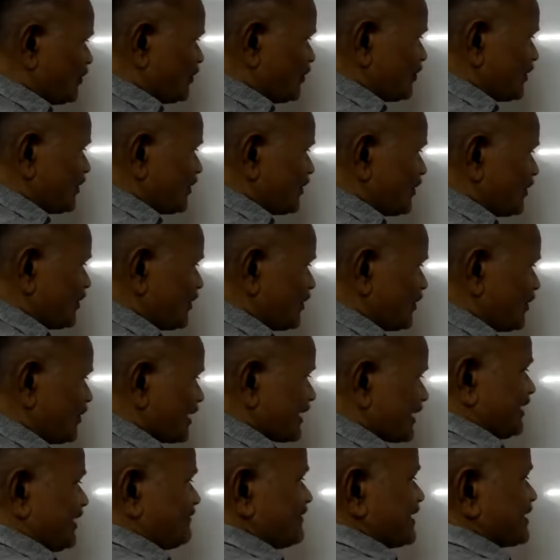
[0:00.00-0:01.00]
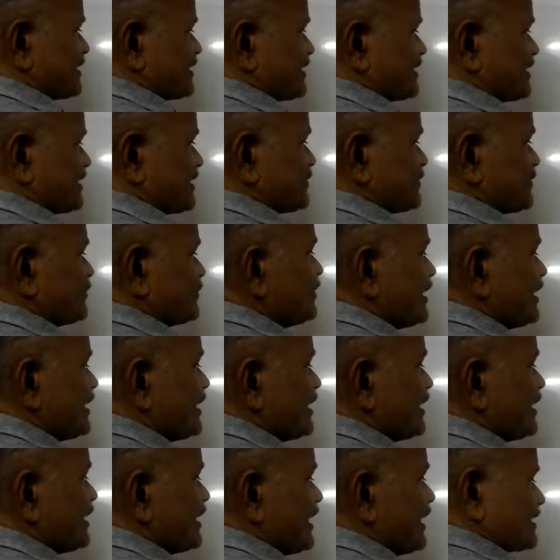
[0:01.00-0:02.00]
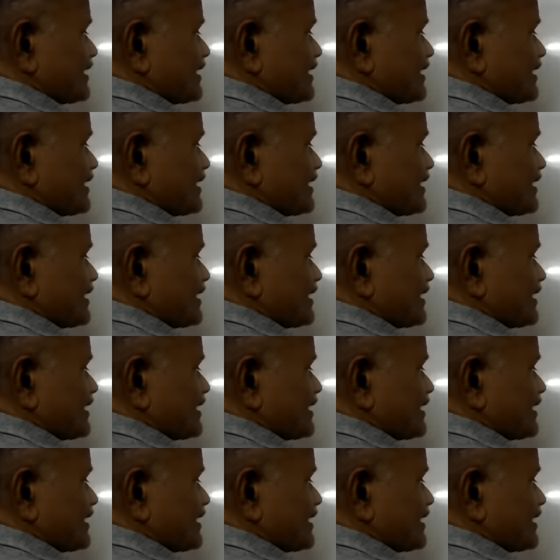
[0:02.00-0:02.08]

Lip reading: equal to K1 into